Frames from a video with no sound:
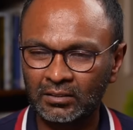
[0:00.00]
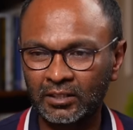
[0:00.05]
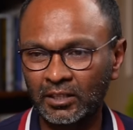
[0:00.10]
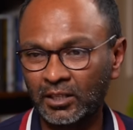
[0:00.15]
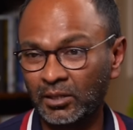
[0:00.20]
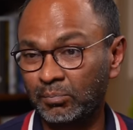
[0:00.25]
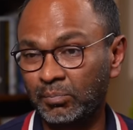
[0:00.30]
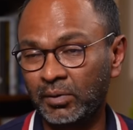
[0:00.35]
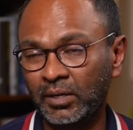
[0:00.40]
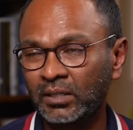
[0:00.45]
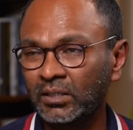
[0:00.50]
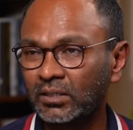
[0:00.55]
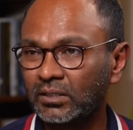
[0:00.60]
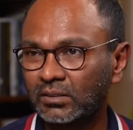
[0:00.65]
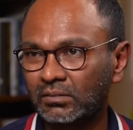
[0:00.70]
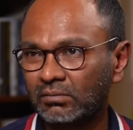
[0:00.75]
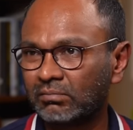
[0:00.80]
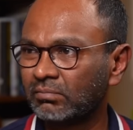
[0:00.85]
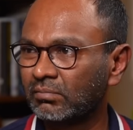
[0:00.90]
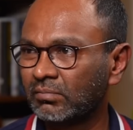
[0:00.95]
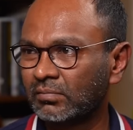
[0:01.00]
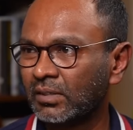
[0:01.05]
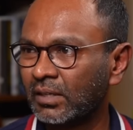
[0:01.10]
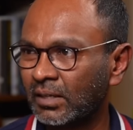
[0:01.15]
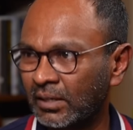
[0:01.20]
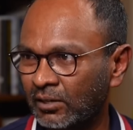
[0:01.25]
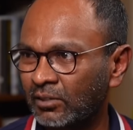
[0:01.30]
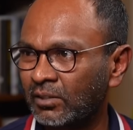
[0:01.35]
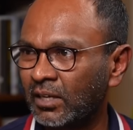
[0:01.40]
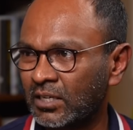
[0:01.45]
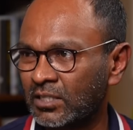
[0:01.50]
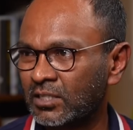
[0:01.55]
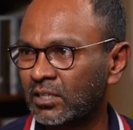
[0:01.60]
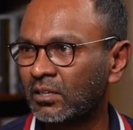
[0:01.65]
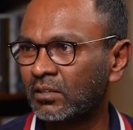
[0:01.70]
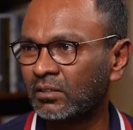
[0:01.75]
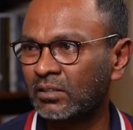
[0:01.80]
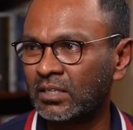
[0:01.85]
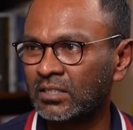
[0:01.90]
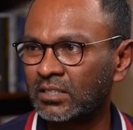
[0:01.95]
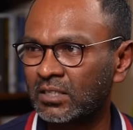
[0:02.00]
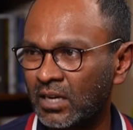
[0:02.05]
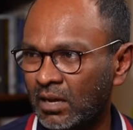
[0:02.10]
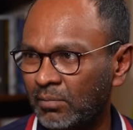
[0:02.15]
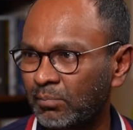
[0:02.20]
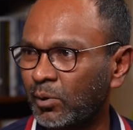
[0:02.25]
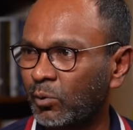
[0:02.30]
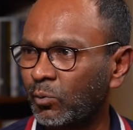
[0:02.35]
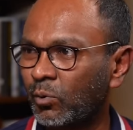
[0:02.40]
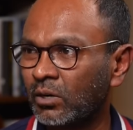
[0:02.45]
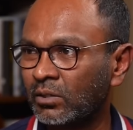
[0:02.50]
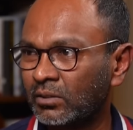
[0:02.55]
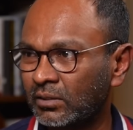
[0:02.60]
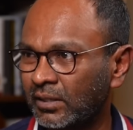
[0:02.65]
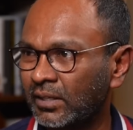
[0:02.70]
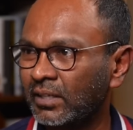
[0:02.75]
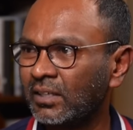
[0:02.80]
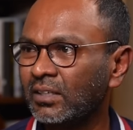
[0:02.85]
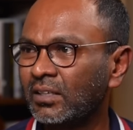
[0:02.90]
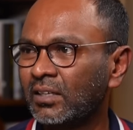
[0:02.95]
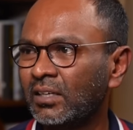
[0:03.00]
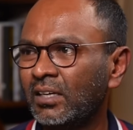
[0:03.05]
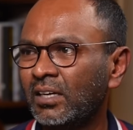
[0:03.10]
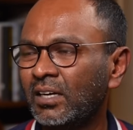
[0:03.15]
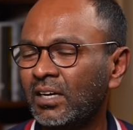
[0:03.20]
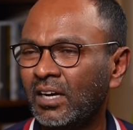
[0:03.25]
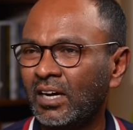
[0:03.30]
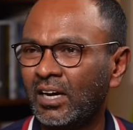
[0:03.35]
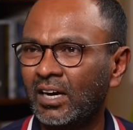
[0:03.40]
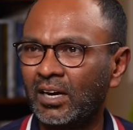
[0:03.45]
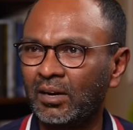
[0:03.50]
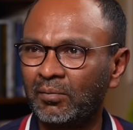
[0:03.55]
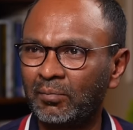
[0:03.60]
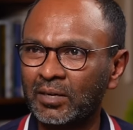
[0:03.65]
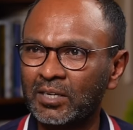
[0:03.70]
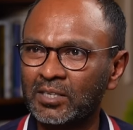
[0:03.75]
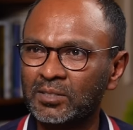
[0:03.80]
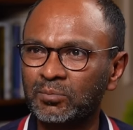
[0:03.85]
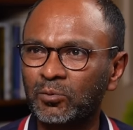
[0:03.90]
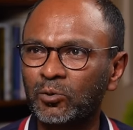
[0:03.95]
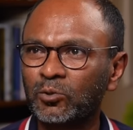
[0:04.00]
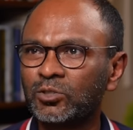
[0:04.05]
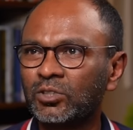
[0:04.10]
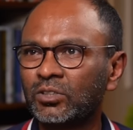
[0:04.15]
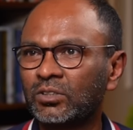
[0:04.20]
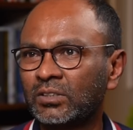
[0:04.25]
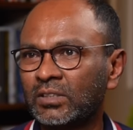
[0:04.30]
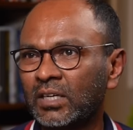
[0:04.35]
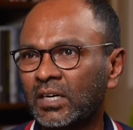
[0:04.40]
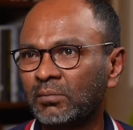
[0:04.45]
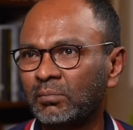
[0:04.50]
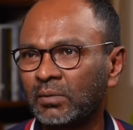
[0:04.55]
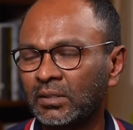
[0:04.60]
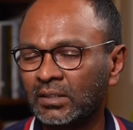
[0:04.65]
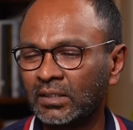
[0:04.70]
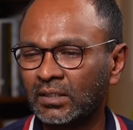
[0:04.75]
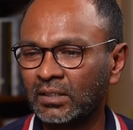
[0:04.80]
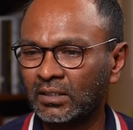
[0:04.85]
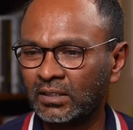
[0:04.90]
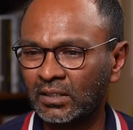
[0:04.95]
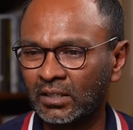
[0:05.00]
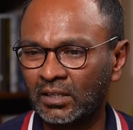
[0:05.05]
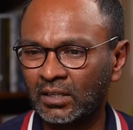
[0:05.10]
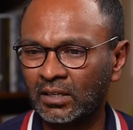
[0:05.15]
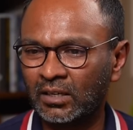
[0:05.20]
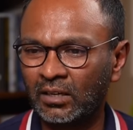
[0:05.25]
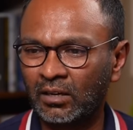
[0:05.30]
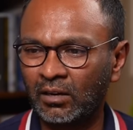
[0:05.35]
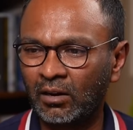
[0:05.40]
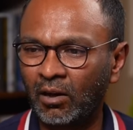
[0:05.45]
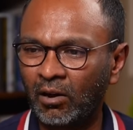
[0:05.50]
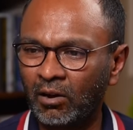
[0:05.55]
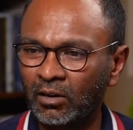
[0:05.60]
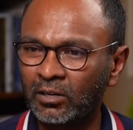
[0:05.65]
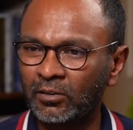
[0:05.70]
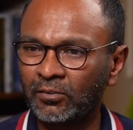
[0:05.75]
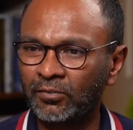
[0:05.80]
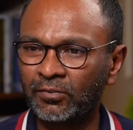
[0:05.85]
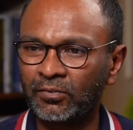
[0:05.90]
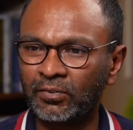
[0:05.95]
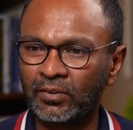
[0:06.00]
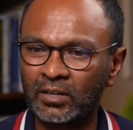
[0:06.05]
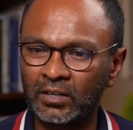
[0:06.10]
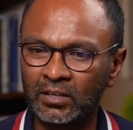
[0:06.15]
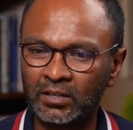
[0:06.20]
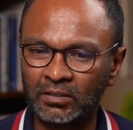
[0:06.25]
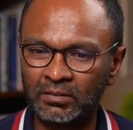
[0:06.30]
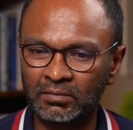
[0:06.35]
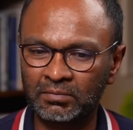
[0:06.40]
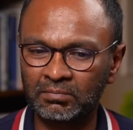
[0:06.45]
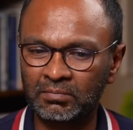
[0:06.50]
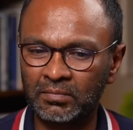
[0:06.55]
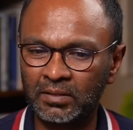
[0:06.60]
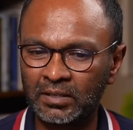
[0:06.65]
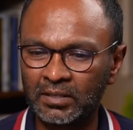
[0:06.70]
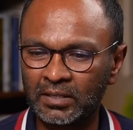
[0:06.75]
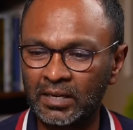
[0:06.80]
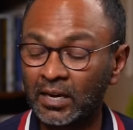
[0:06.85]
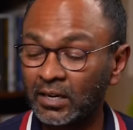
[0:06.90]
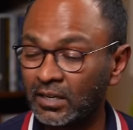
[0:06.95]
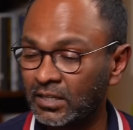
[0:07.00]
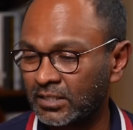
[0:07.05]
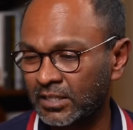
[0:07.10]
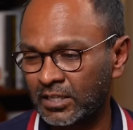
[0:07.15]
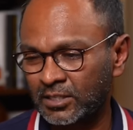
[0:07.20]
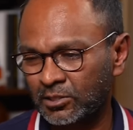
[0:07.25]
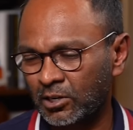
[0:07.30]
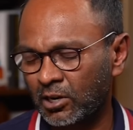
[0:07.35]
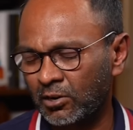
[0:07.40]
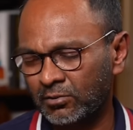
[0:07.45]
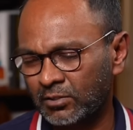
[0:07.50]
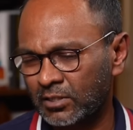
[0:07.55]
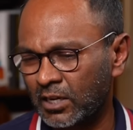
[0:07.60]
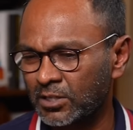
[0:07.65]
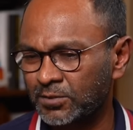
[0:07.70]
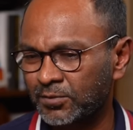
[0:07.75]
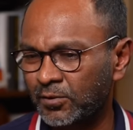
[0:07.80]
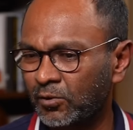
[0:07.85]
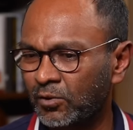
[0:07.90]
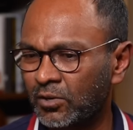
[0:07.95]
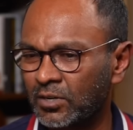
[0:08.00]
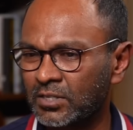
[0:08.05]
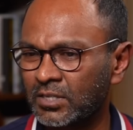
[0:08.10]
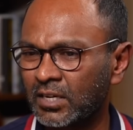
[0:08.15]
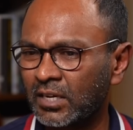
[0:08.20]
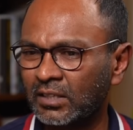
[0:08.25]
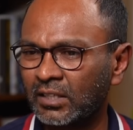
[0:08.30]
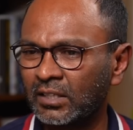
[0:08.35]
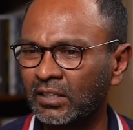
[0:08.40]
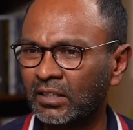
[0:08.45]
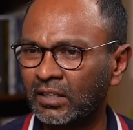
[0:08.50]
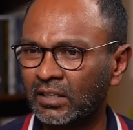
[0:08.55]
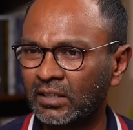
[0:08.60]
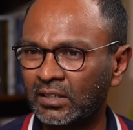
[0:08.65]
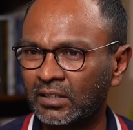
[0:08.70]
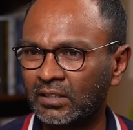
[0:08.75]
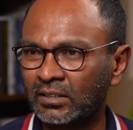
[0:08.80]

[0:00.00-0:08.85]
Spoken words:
Think big. You know, that's a number one thing. Because most of the time, I think a lot of early stage SaaS founders, I think